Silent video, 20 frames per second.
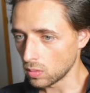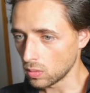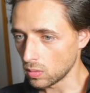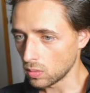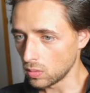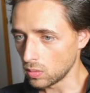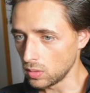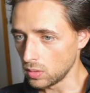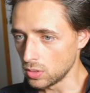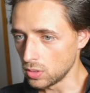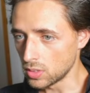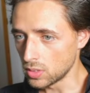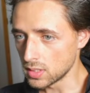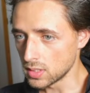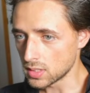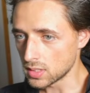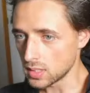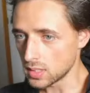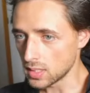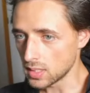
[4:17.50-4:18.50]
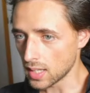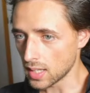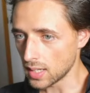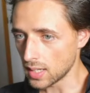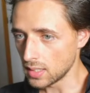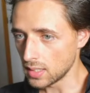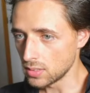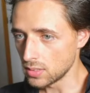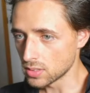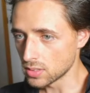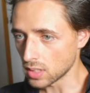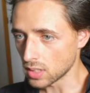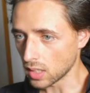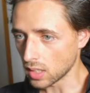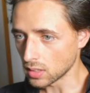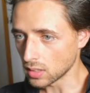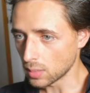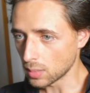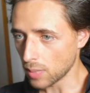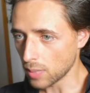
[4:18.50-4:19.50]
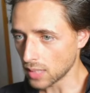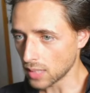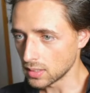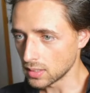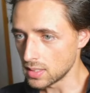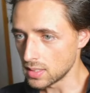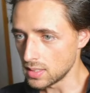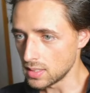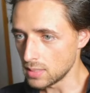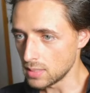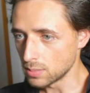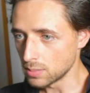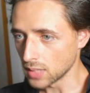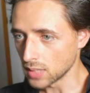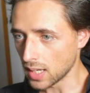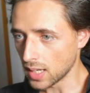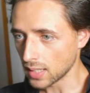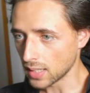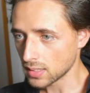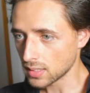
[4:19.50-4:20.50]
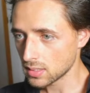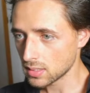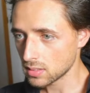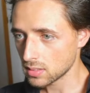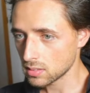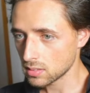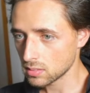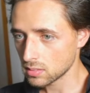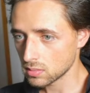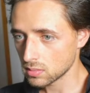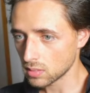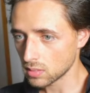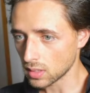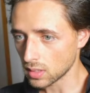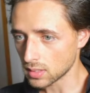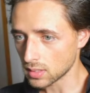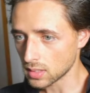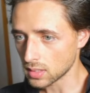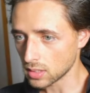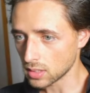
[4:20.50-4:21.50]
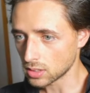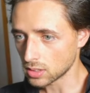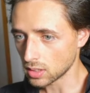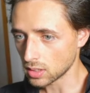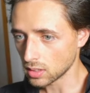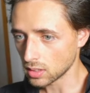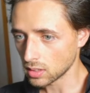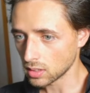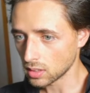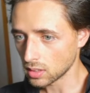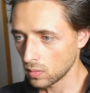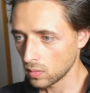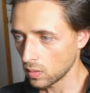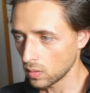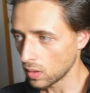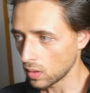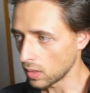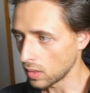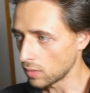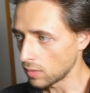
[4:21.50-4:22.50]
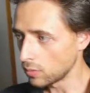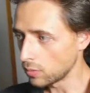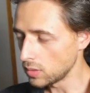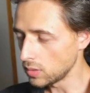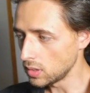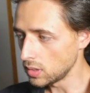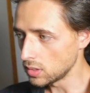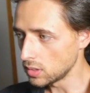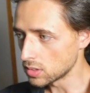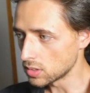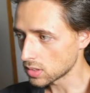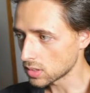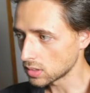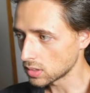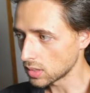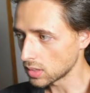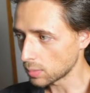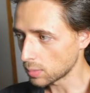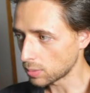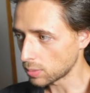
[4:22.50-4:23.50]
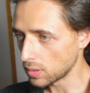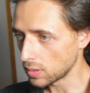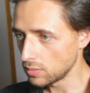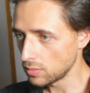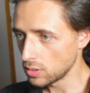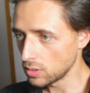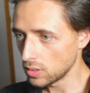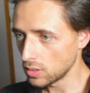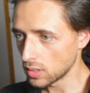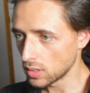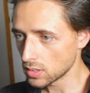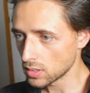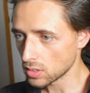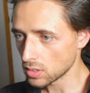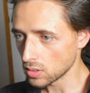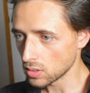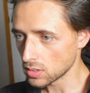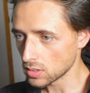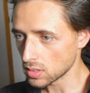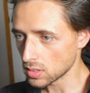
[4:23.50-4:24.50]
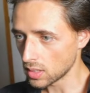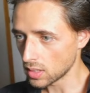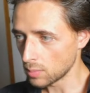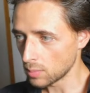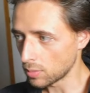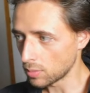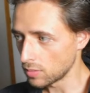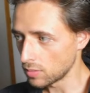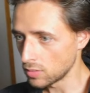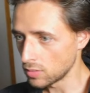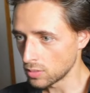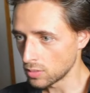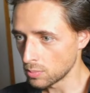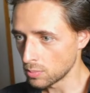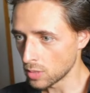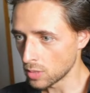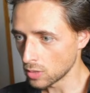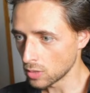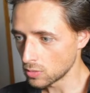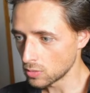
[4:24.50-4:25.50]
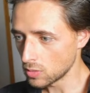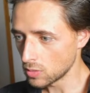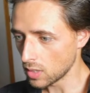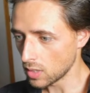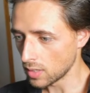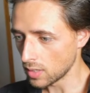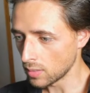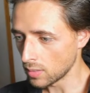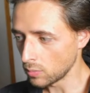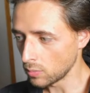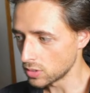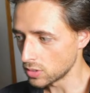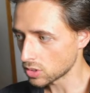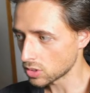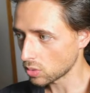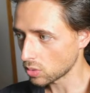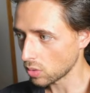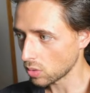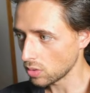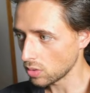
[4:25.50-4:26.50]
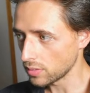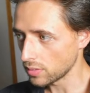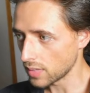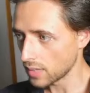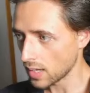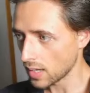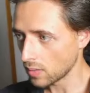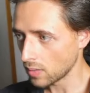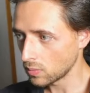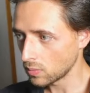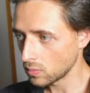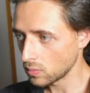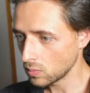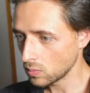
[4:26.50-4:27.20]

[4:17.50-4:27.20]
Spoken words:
You can see that it used the color palette, deep blacks, etc. And if we just click preview here, so it's in preview mode, and then we scroll down,